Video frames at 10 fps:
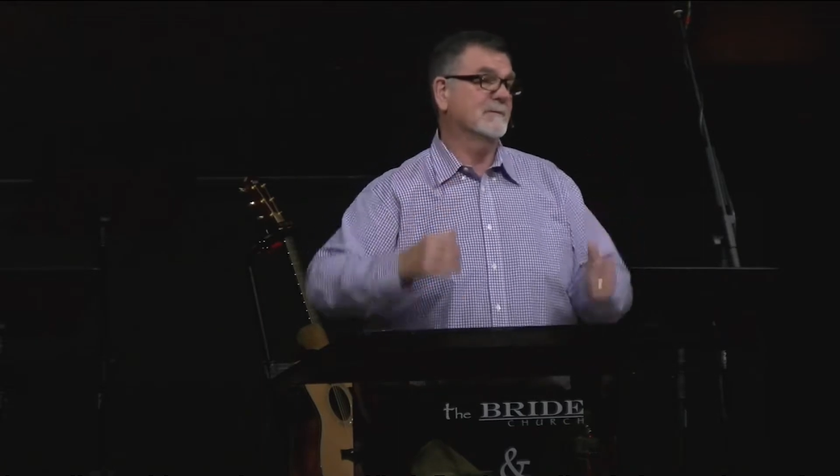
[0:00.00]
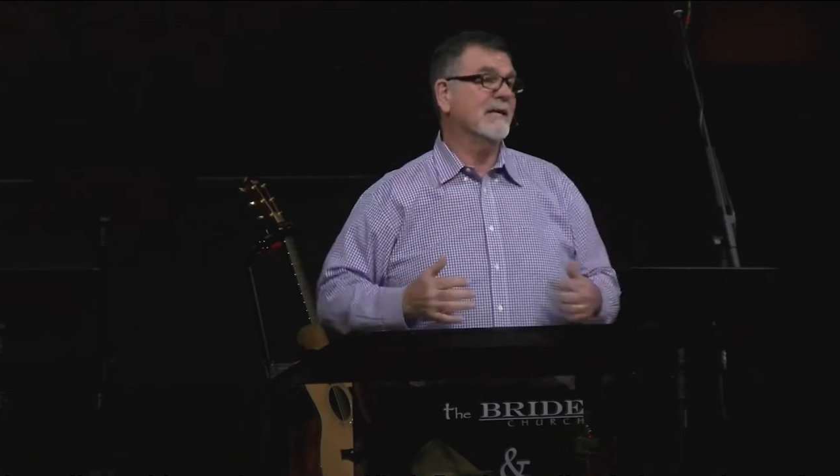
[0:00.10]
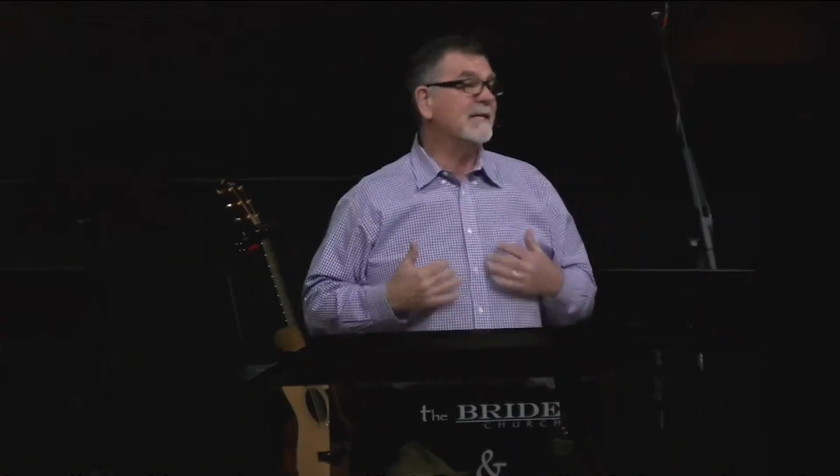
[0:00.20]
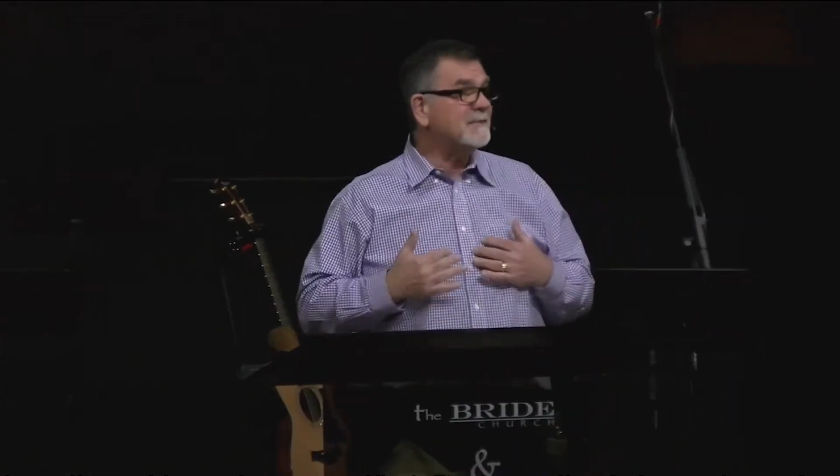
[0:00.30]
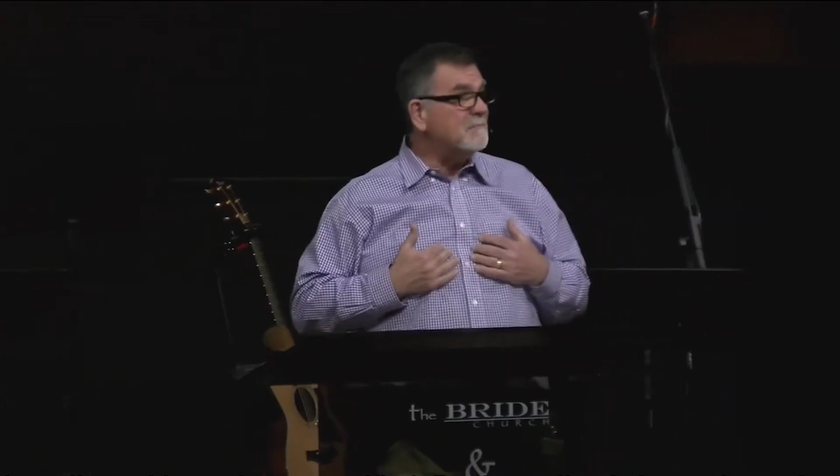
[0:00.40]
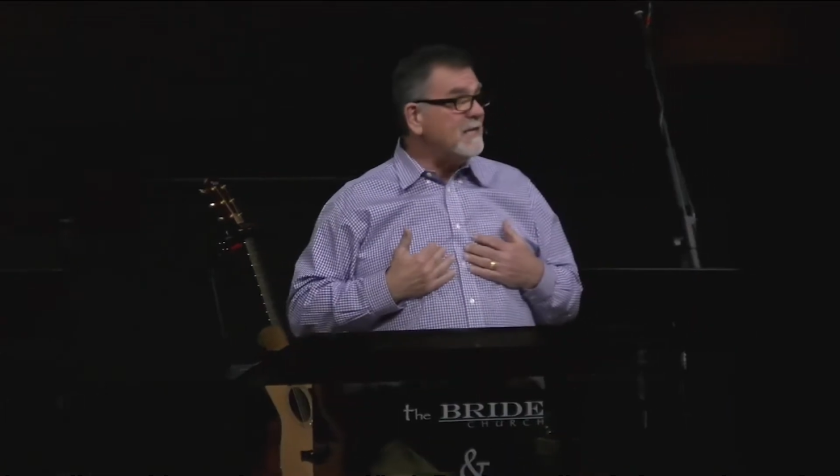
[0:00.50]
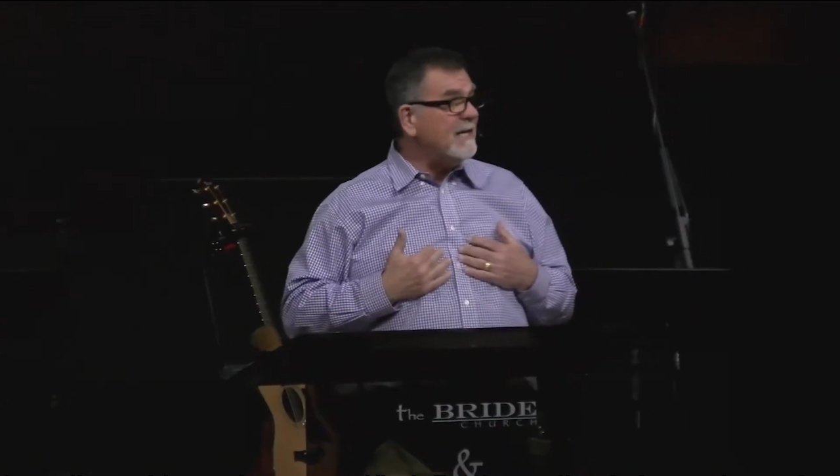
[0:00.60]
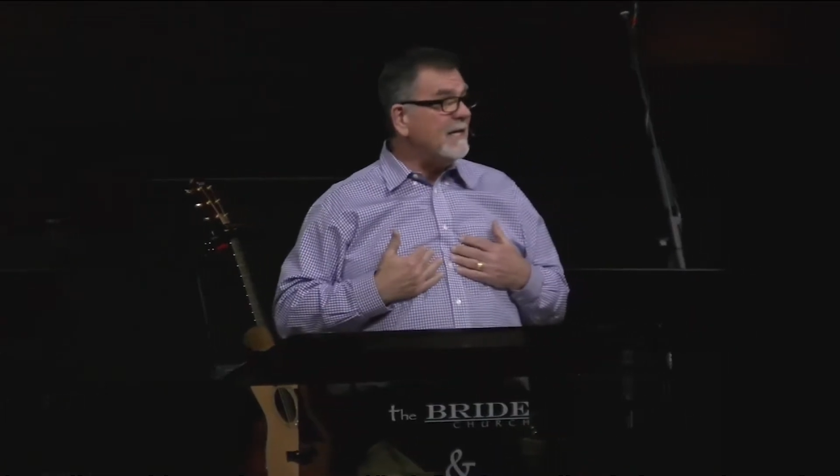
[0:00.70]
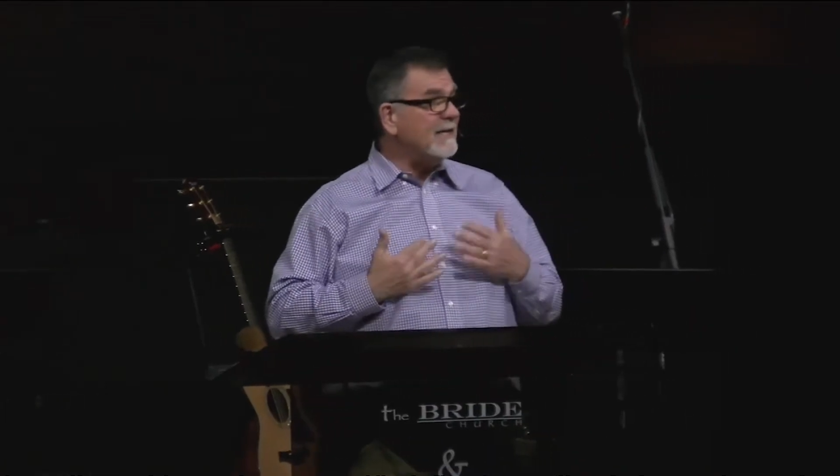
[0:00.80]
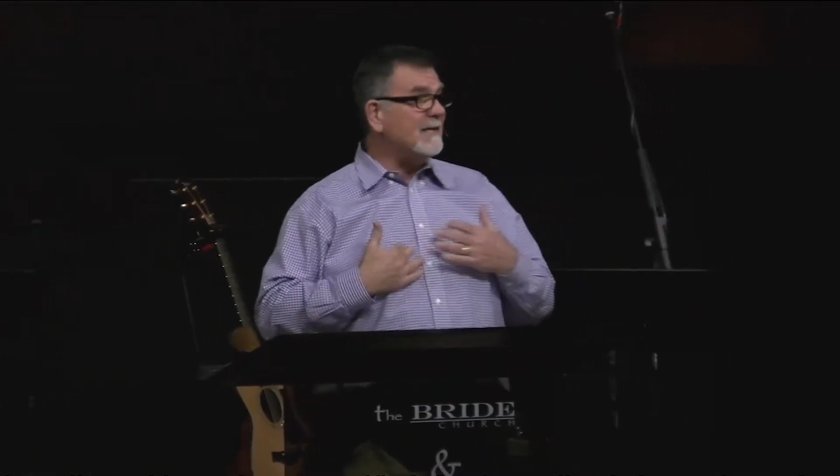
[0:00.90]
It is
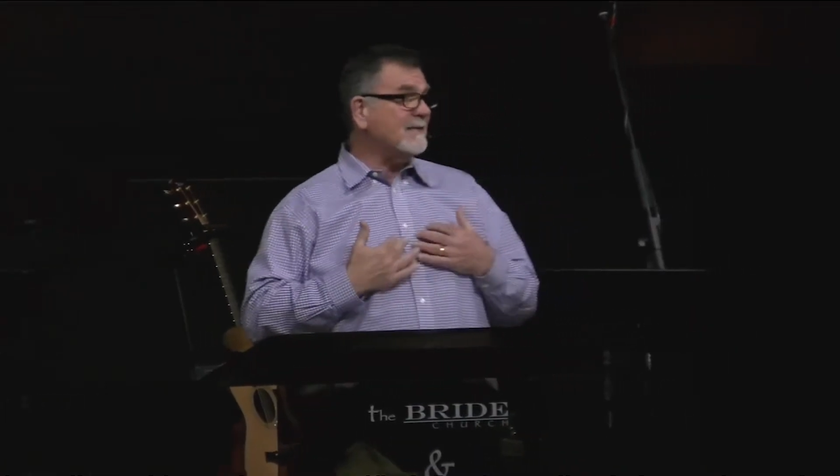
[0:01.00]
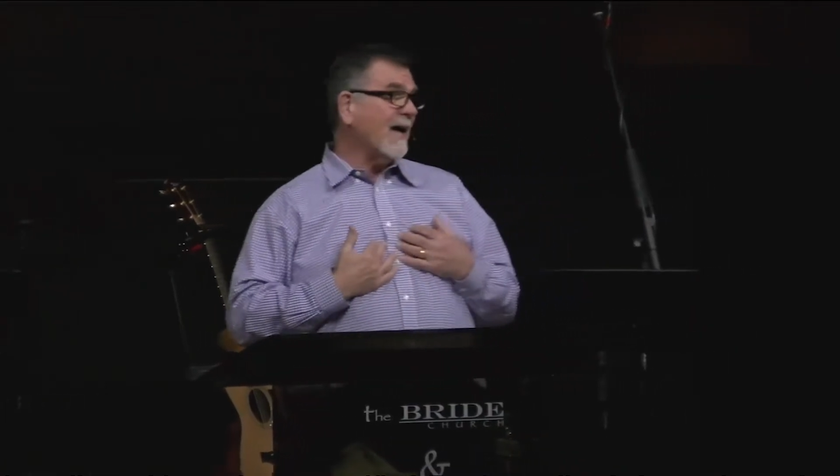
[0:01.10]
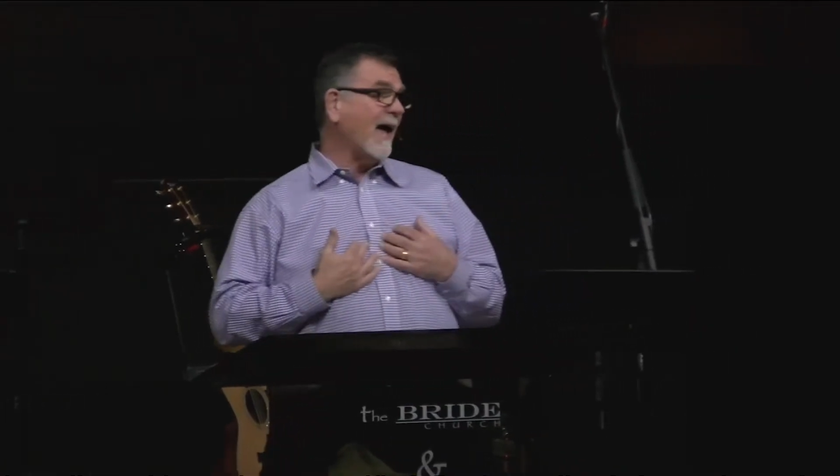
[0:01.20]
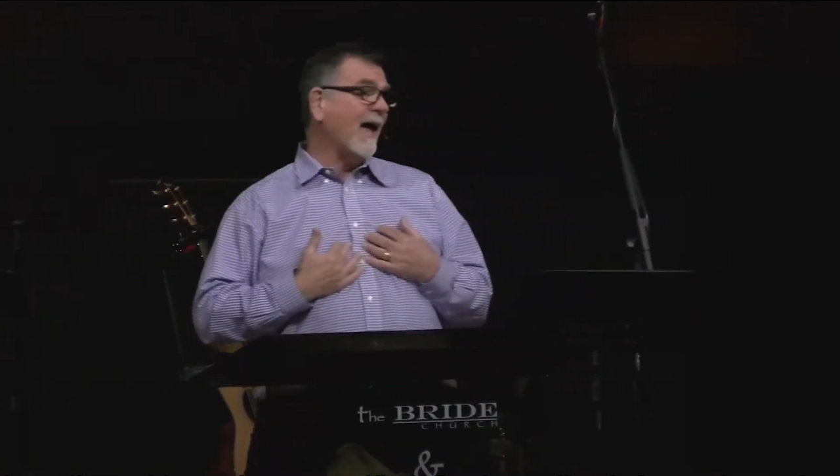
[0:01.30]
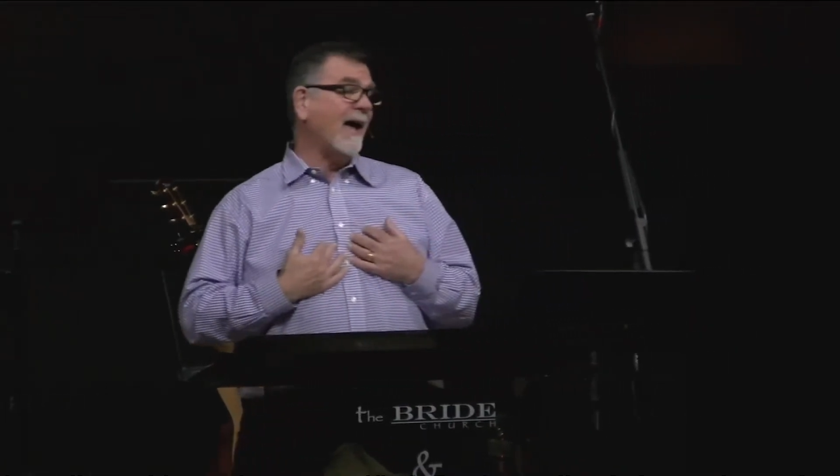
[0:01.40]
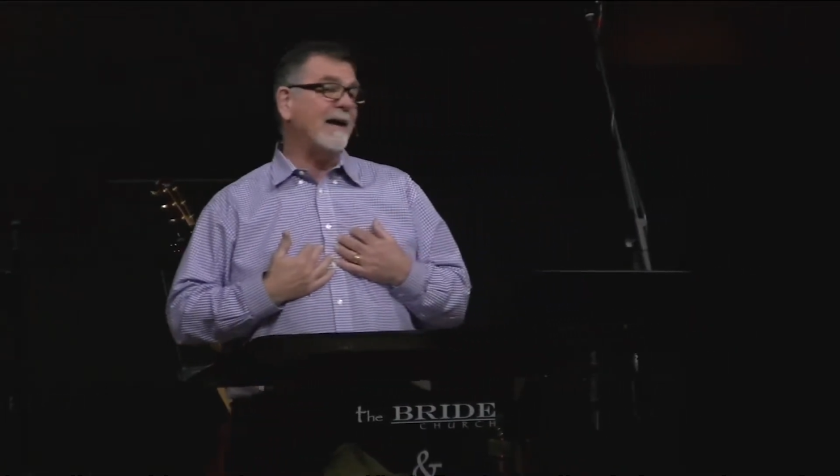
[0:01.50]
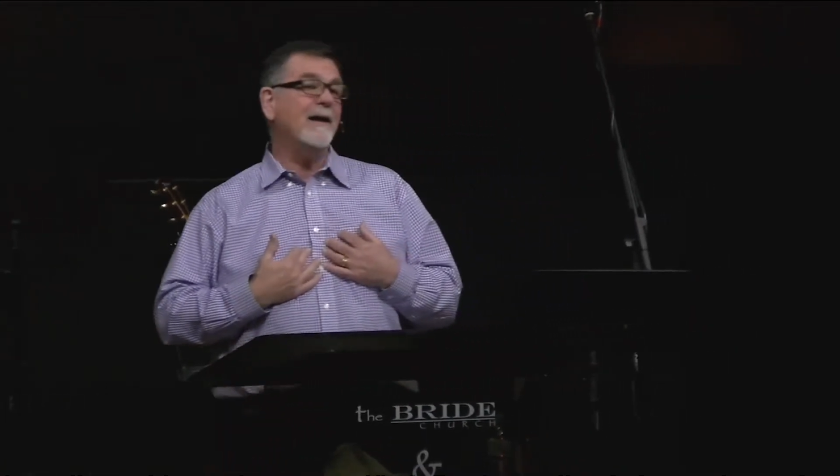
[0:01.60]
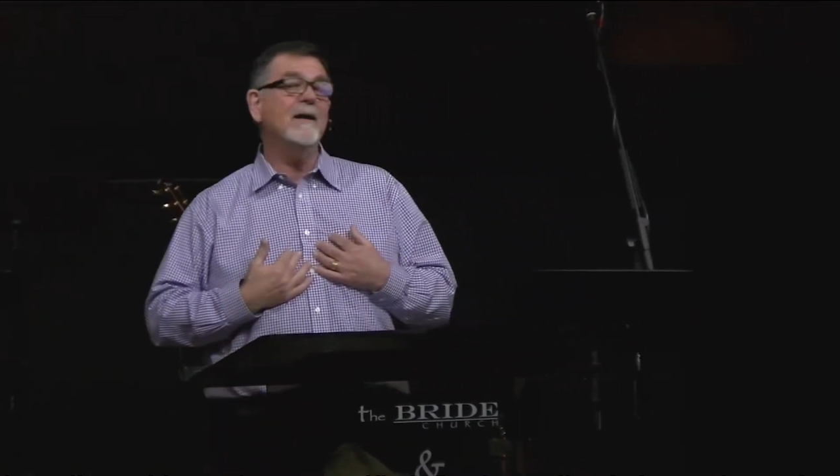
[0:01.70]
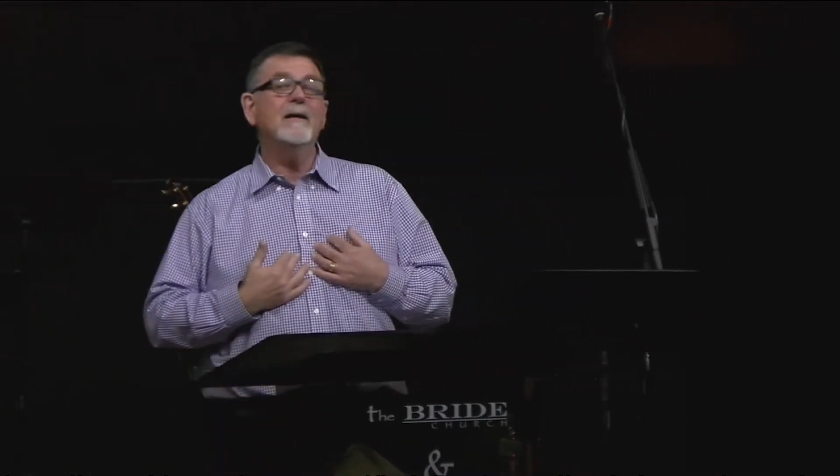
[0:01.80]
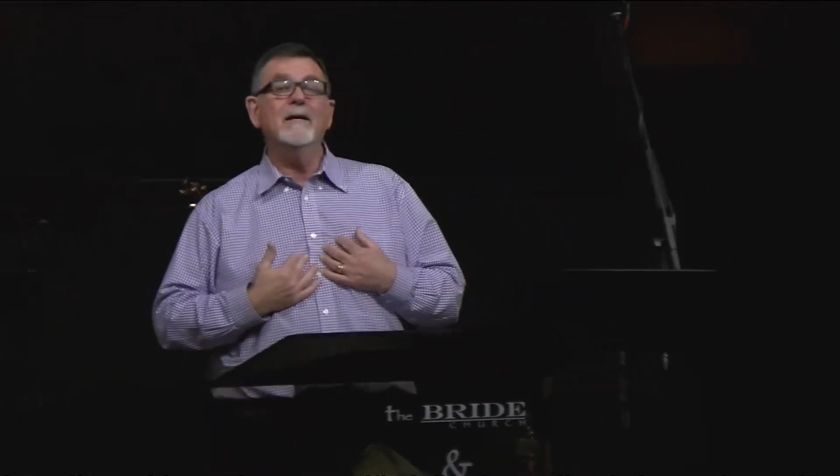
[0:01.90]
me. It is I.